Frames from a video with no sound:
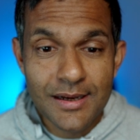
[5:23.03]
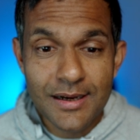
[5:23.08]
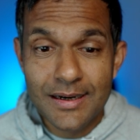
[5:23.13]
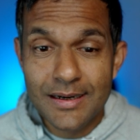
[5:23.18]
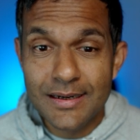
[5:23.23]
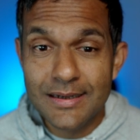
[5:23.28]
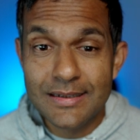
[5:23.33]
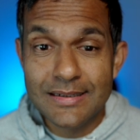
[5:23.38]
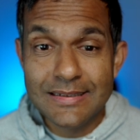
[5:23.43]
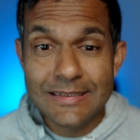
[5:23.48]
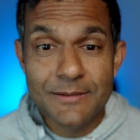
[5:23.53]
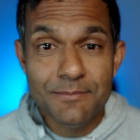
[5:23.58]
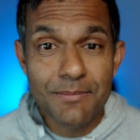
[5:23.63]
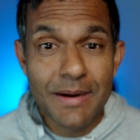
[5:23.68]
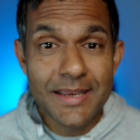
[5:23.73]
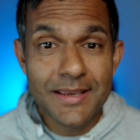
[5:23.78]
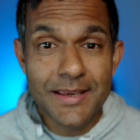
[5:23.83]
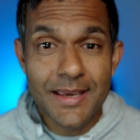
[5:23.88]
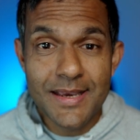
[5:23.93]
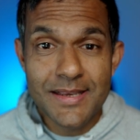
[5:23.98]
Uh, in
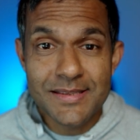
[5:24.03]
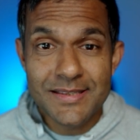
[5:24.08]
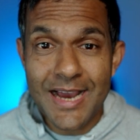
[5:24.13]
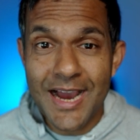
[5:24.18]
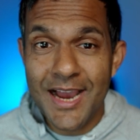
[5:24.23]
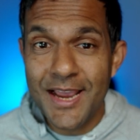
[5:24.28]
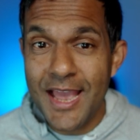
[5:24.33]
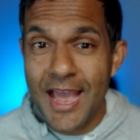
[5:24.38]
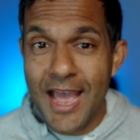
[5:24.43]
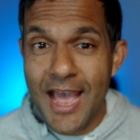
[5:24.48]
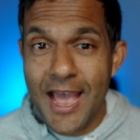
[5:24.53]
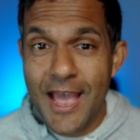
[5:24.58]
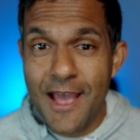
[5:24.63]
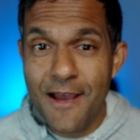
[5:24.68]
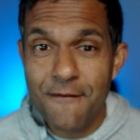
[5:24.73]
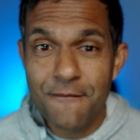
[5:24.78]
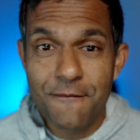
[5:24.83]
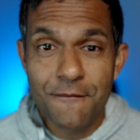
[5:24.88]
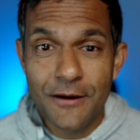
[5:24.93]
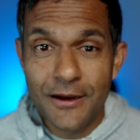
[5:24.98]
my case, I
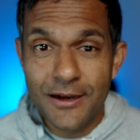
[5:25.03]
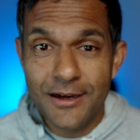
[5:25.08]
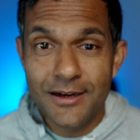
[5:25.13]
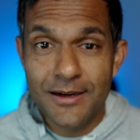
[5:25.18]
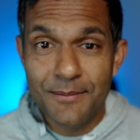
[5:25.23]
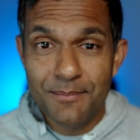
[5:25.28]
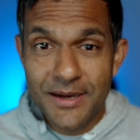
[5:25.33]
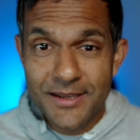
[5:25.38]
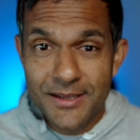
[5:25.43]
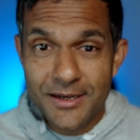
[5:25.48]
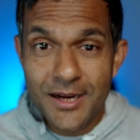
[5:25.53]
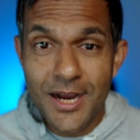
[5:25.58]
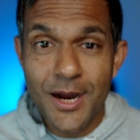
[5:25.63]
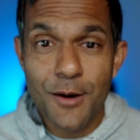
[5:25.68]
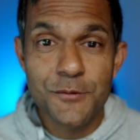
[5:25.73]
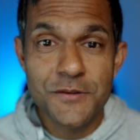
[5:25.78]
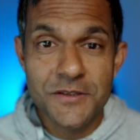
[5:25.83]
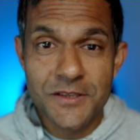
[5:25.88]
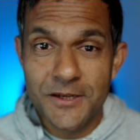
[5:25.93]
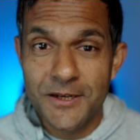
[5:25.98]
have uh, my
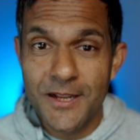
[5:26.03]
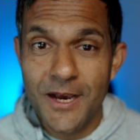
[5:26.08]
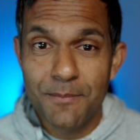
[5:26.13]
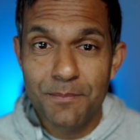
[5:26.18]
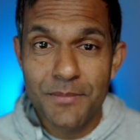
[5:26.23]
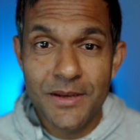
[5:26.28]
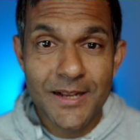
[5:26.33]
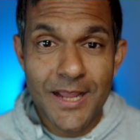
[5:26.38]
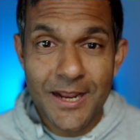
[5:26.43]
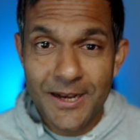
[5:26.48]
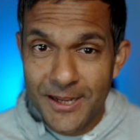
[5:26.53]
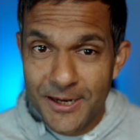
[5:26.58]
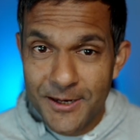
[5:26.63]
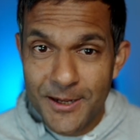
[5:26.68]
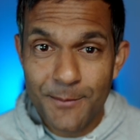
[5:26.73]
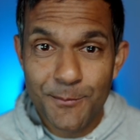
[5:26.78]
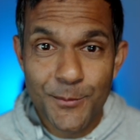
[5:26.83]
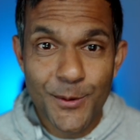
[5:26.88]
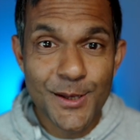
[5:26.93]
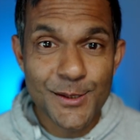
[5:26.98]
account set up in an
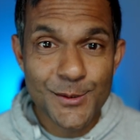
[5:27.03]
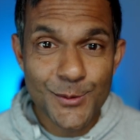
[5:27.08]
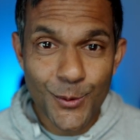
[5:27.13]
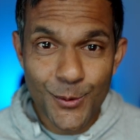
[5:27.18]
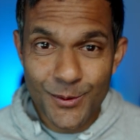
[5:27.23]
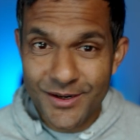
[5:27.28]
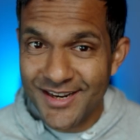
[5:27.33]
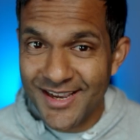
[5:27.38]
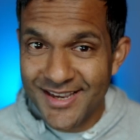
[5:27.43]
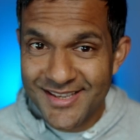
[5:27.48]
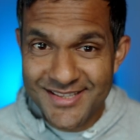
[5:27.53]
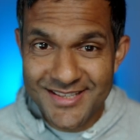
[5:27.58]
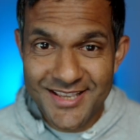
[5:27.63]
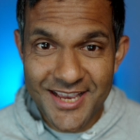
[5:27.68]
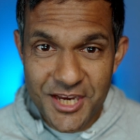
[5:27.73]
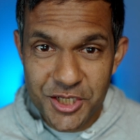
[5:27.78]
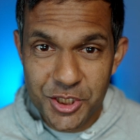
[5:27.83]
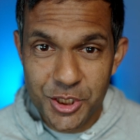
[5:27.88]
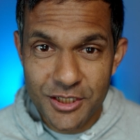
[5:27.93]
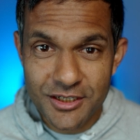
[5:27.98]
AWS
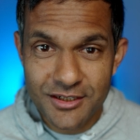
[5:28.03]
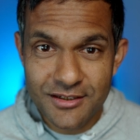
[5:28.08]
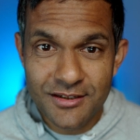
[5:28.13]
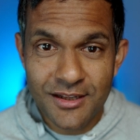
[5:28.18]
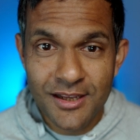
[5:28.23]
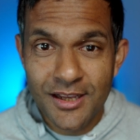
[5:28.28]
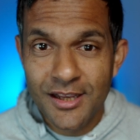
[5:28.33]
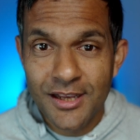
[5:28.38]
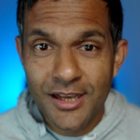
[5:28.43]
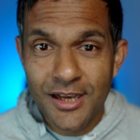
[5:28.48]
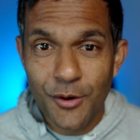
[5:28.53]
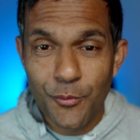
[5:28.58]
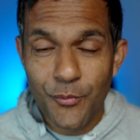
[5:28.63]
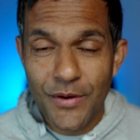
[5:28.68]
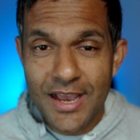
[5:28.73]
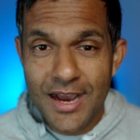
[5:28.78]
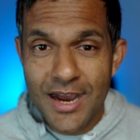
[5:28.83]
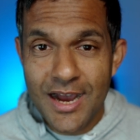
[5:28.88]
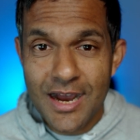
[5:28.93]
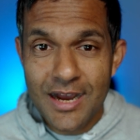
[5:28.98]
organization
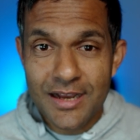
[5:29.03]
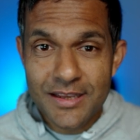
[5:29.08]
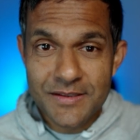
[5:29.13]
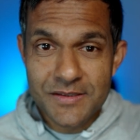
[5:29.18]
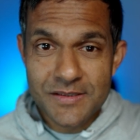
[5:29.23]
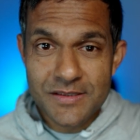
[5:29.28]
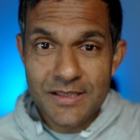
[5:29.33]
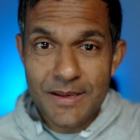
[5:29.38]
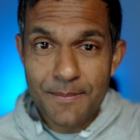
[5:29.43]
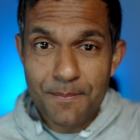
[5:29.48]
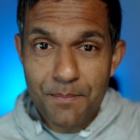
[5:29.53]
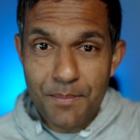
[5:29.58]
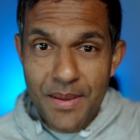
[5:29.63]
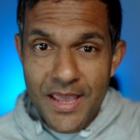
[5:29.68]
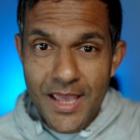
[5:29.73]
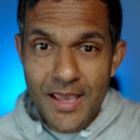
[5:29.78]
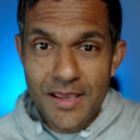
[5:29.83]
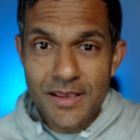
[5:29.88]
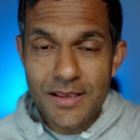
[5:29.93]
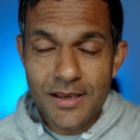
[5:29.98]
where it's the
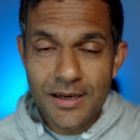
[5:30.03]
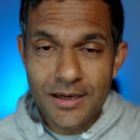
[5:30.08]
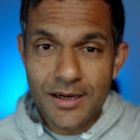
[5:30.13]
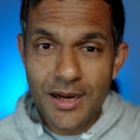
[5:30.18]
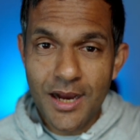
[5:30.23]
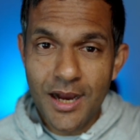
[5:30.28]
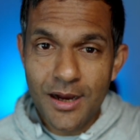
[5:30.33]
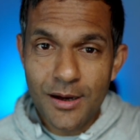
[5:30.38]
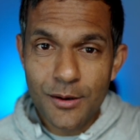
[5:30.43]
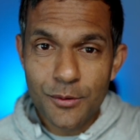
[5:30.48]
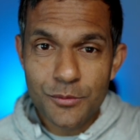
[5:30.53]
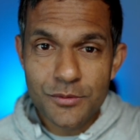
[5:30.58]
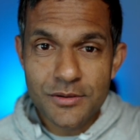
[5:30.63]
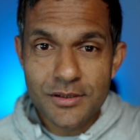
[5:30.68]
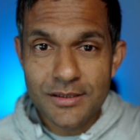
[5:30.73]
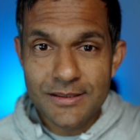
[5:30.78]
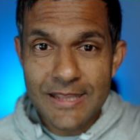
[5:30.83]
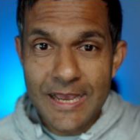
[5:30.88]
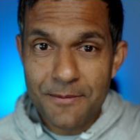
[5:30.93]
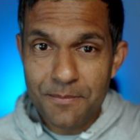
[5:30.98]
pay account
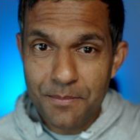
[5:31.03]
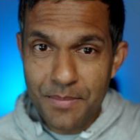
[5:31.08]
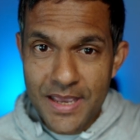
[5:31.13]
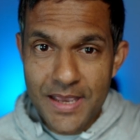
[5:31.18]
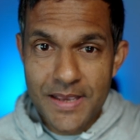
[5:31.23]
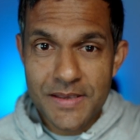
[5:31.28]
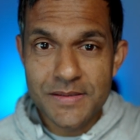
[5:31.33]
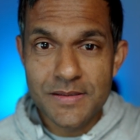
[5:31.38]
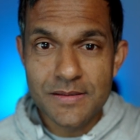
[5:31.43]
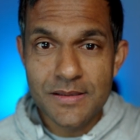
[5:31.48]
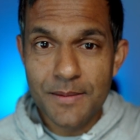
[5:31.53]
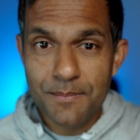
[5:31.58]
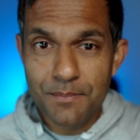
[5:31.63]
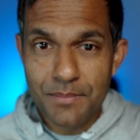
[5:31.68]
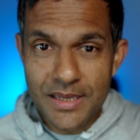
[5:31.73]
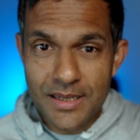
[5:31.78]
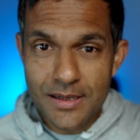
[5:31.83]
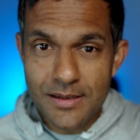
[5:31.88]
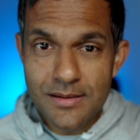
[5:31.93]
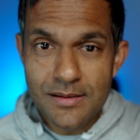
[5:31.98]
that pays the
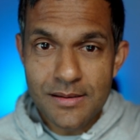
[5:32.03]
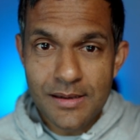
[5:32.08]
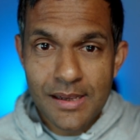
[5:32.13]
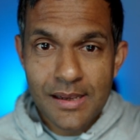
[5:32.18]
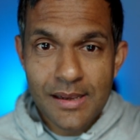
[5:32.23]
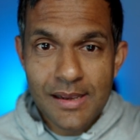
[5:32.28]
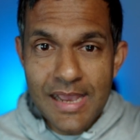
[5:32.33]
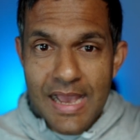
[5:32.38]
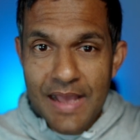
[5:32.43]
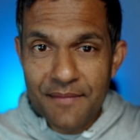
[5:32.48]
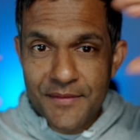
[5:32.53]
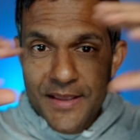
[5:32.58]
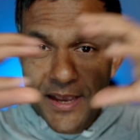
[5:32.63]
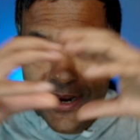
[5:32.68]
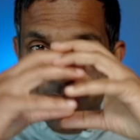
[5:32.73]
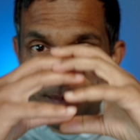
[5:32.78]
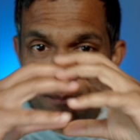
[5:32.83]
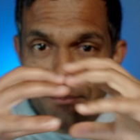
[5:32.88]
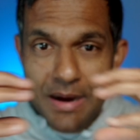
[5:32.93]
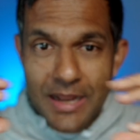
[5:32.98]
bill. And there
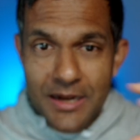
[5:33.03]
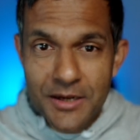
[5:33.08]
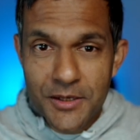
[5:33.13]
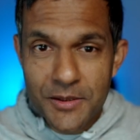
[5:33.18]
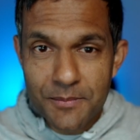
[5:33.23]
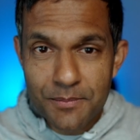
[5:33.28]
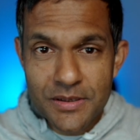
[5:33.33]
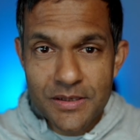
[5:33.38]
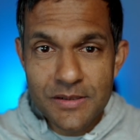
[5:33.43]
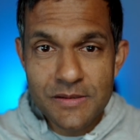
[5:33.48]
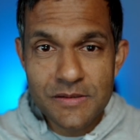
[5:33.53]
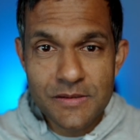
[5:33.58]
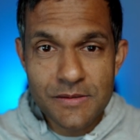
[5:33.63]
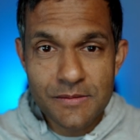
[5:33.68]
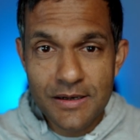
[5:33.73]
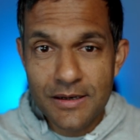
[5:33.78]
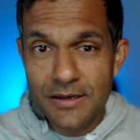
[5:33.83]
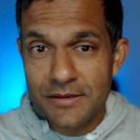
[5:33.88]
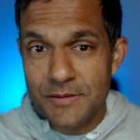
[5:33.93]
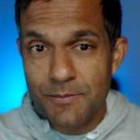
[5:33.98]
are multiple
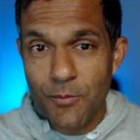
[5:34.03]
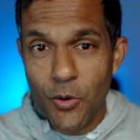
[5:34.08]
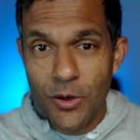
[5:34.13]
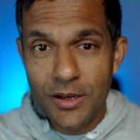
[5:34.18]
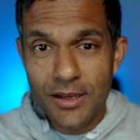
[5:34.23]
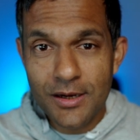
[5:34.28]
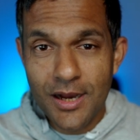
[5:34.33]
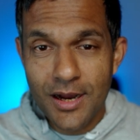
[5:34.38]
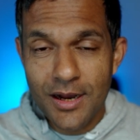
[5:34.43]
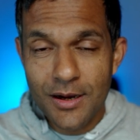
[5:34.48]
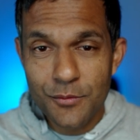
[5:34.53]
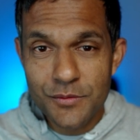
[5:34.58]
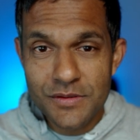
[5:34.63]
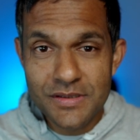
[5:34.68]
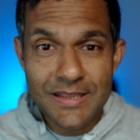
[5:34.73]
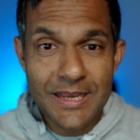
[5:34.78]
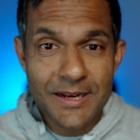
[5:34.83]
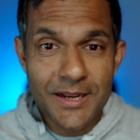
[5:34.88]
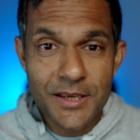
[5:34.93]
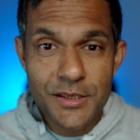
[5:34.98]
uh, small accounts
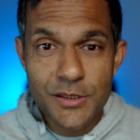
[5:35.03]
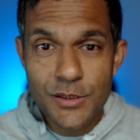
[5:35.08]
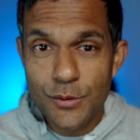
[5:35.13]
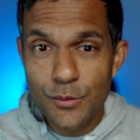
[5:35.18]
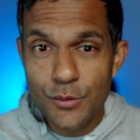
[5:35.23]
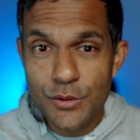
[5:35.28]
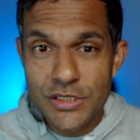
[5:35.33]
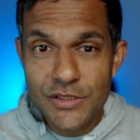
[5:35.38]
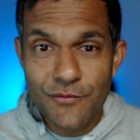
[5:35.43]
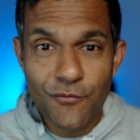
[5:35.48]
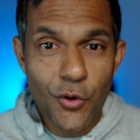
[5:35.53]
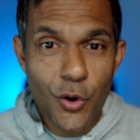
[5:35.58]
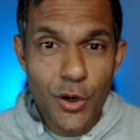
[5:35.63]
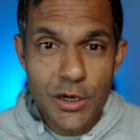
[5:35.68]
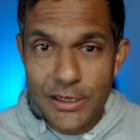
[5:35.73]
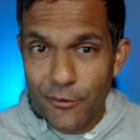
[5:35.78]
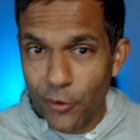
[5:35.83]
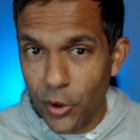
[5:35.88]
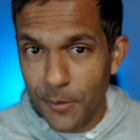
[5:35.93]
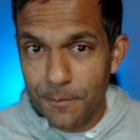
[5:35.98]
that I use for
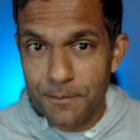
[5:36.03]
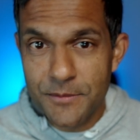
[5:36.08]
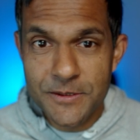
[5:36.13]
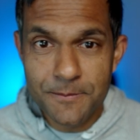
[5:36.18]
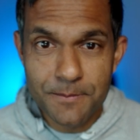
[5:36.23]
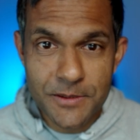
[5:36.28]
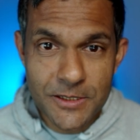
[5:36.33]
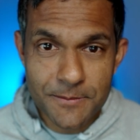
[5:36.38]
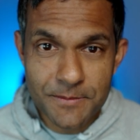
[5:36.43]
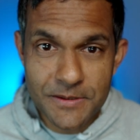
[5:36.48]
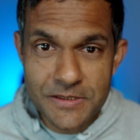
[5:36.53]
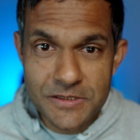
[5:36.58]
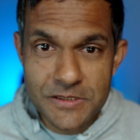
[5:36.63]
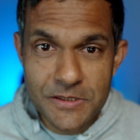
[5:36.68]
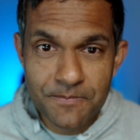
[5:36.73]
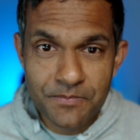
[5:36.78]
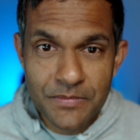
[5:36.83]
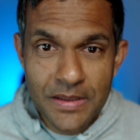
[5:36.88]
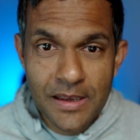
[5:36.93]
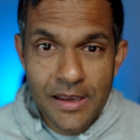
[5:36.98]
development
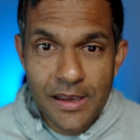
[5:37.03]
purpose.